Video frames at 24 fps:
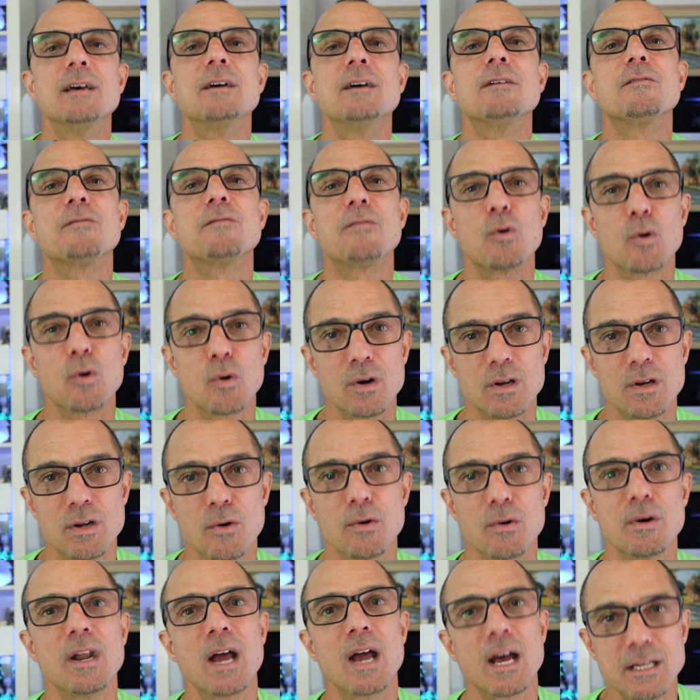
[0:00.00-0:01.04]
for
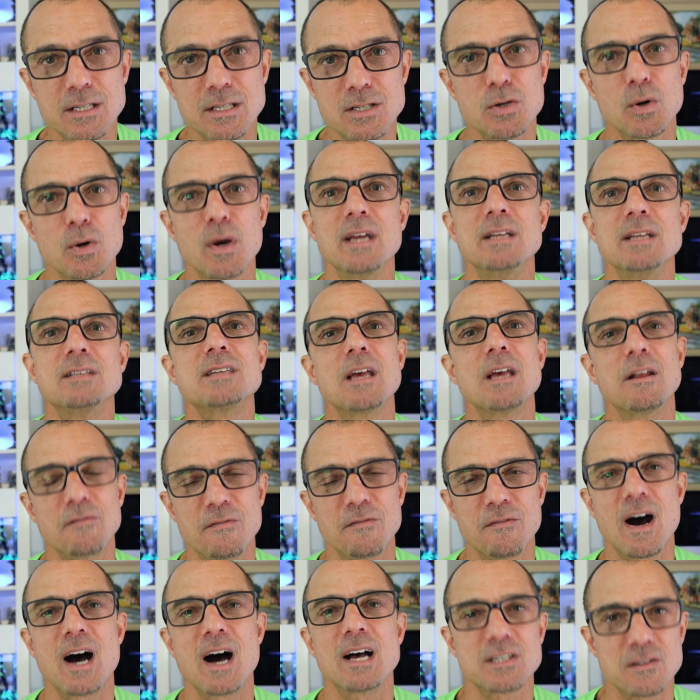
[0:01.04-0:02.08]
your nitrates and
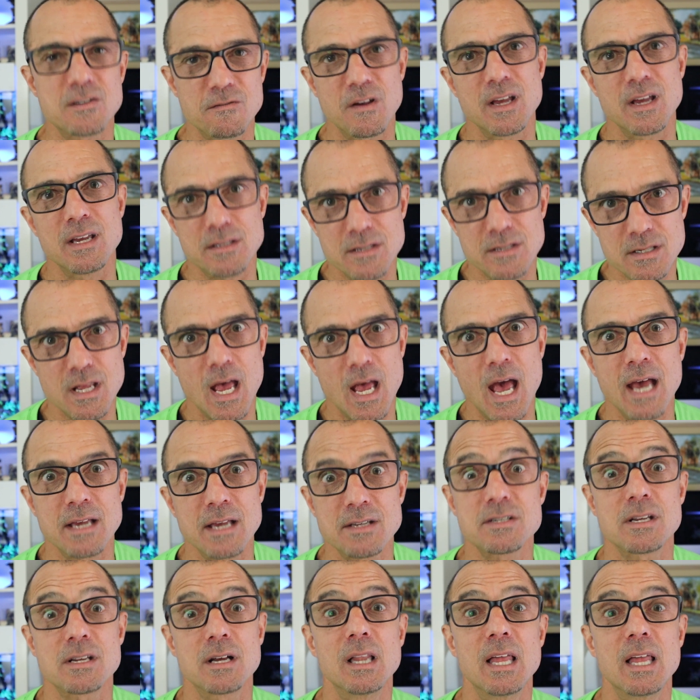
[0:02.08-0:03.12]
phosphates to
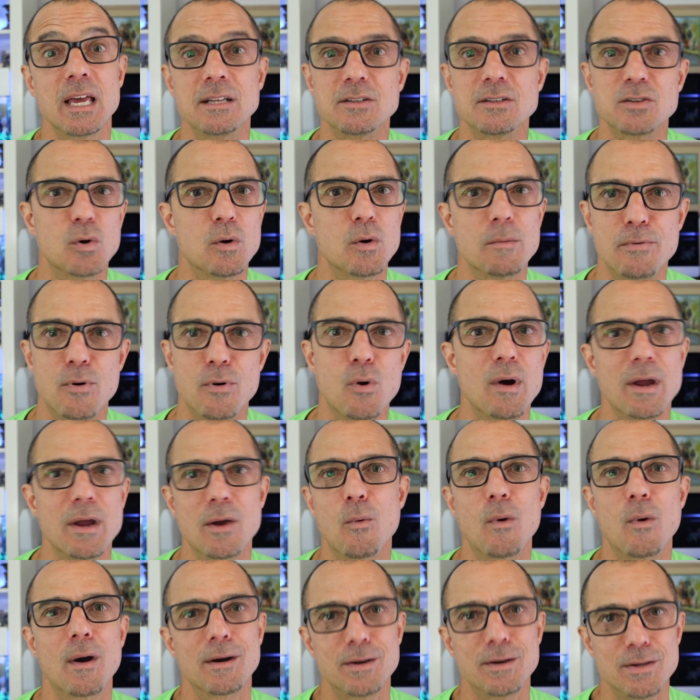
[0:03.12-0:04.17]
escalate to a point
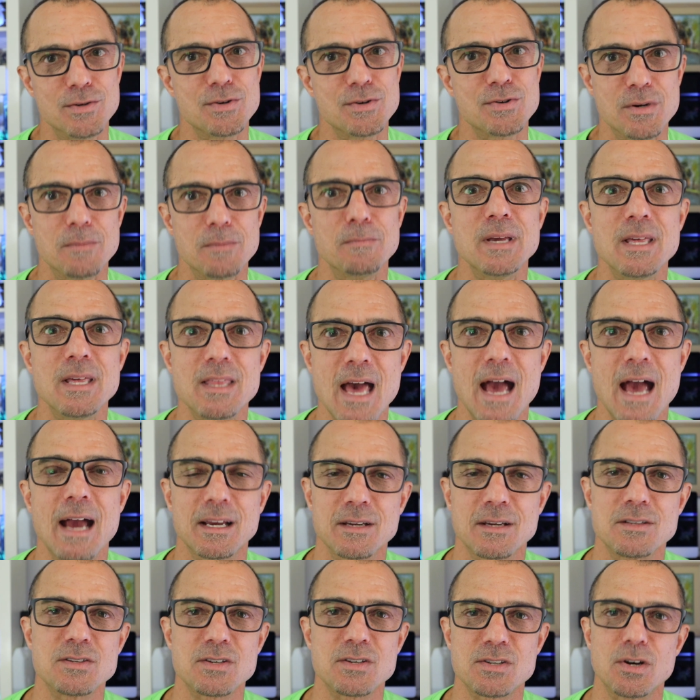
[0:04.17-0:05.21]
where you should be that
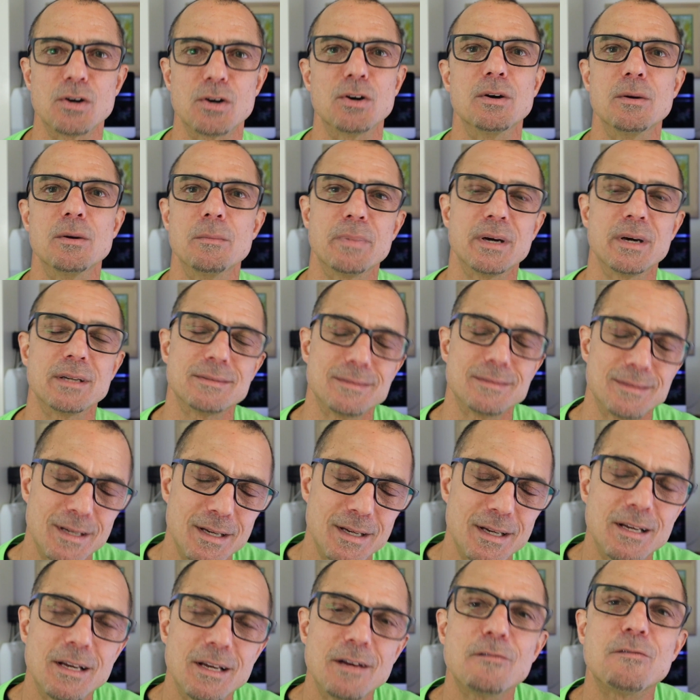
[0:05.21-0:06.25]
concerned. But
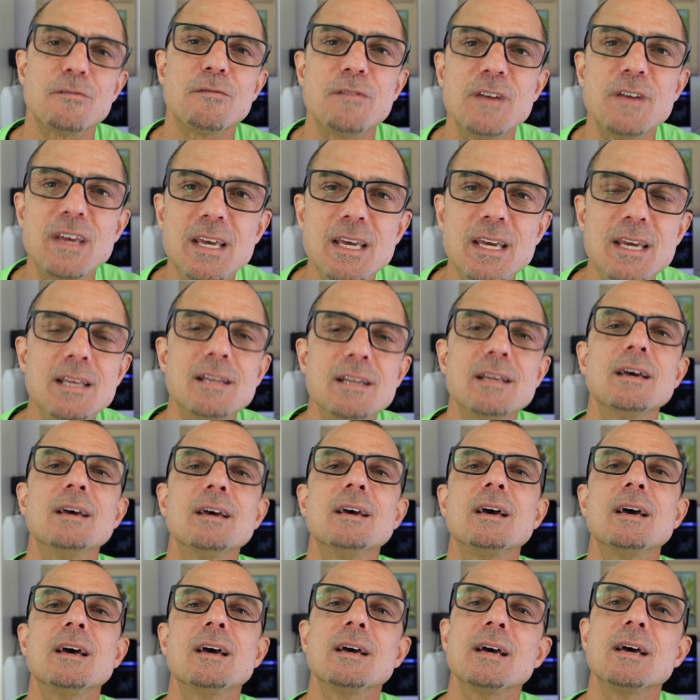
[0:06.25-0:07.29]
feed
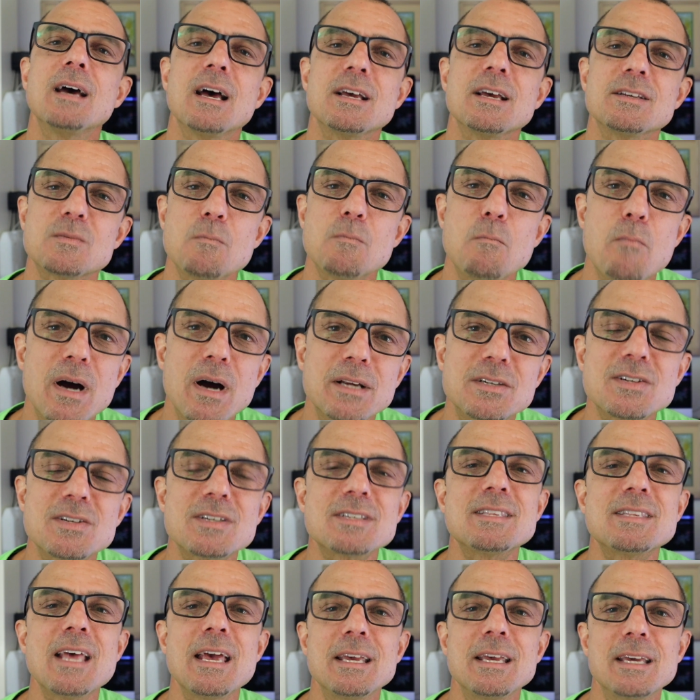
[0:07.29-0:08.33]
as much
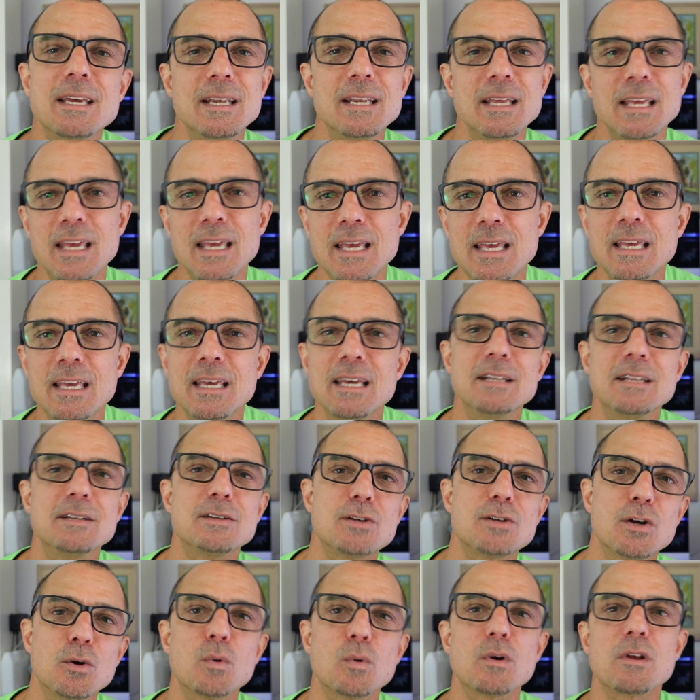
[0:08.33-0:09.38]
as they can eat in
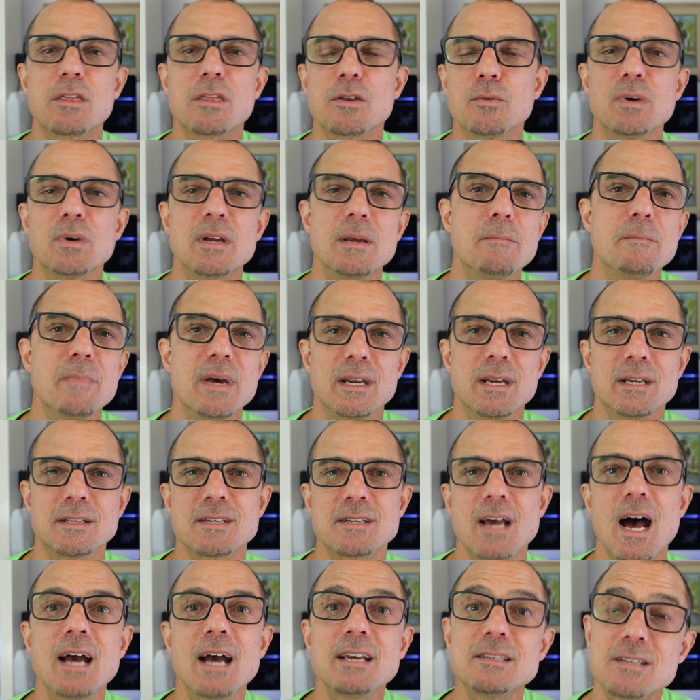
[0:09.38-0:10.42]
2 or 3 minutes.
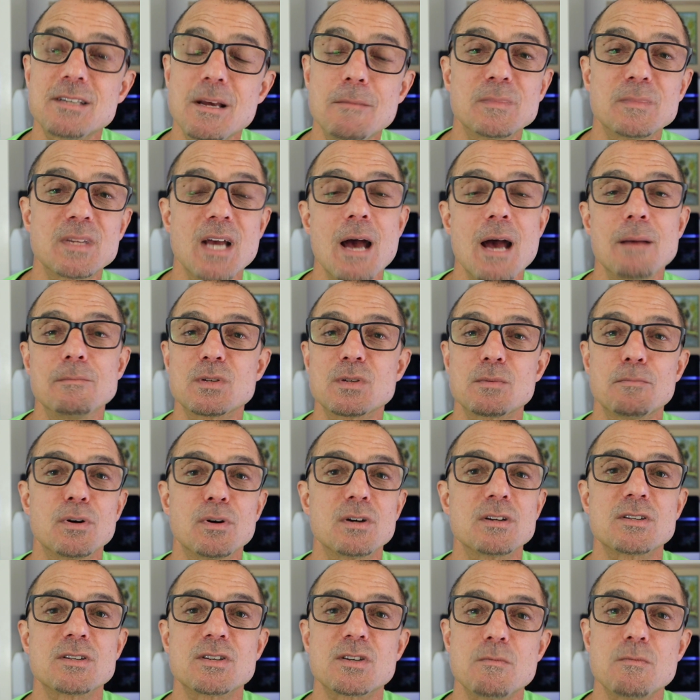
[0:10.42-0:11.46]
I sometimes put
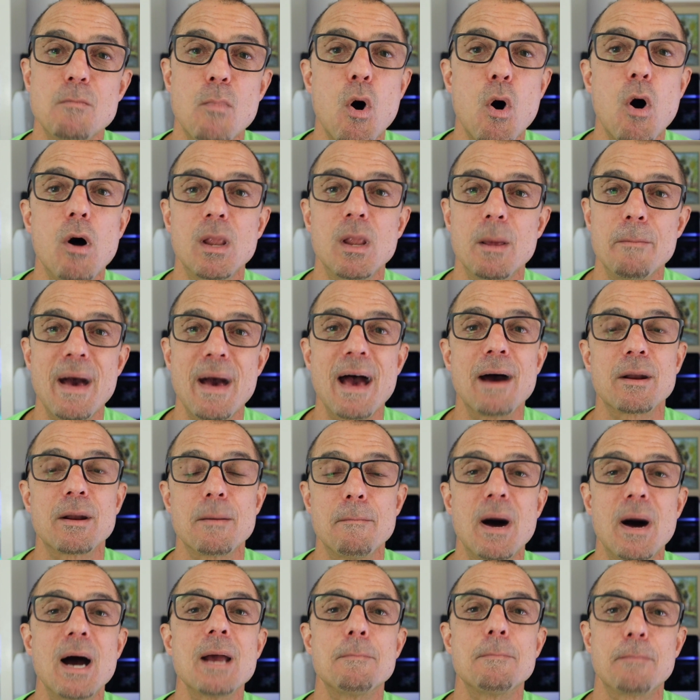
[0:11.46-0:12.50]
a small amount of
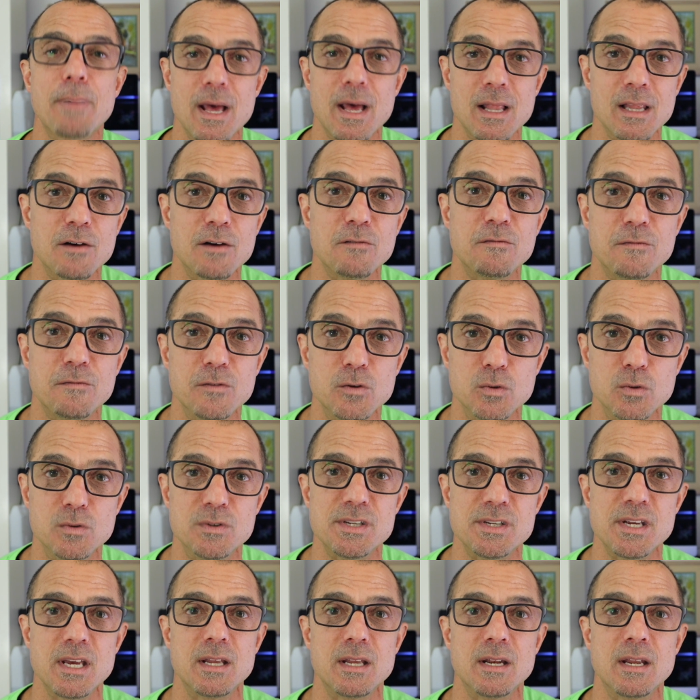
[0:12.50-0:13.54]
my pellet
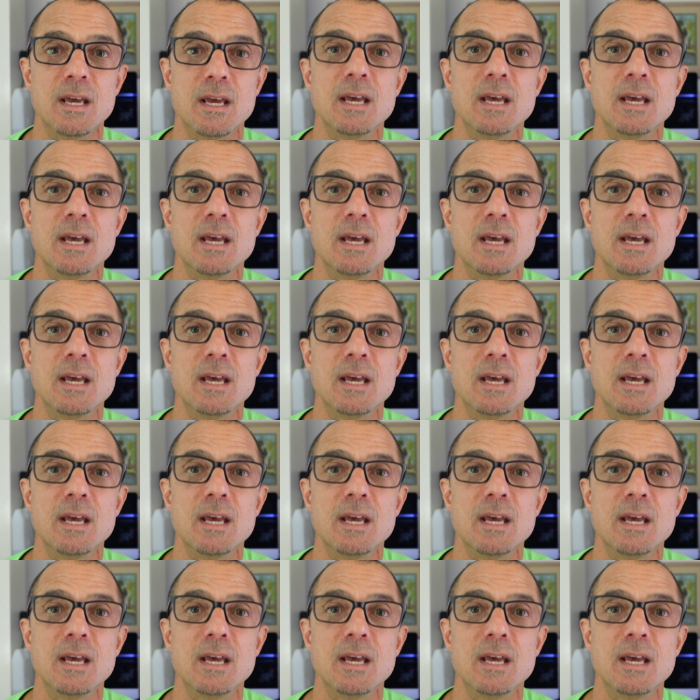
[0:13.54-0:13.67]
foods in.